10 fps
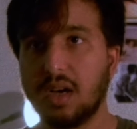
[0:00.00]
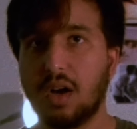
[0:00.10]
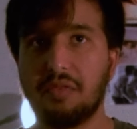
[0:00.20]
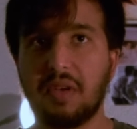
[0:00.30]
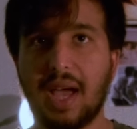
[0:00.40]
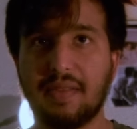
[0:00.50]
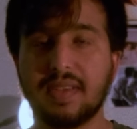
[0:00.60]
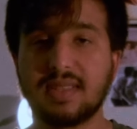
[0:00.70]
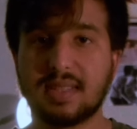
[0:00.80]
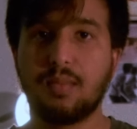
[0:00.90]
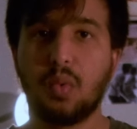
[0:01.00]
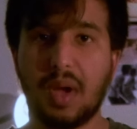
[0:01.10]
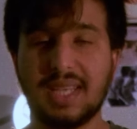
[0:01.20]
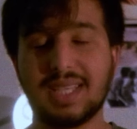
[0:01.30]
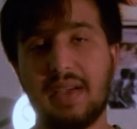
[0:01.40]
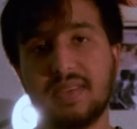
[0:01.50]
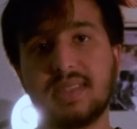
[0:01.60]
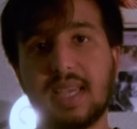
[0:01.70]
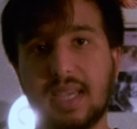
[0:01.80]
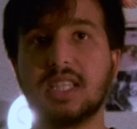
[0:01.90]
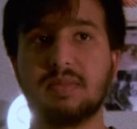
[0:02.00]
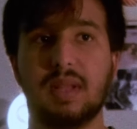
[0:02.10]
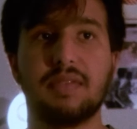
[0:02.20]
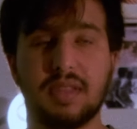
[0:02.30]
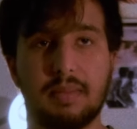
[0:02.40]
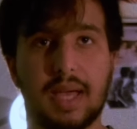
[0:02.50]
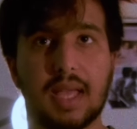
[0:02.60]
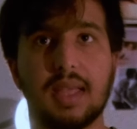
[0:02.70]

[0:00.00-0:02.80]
of having some way to have a second display for the Mac.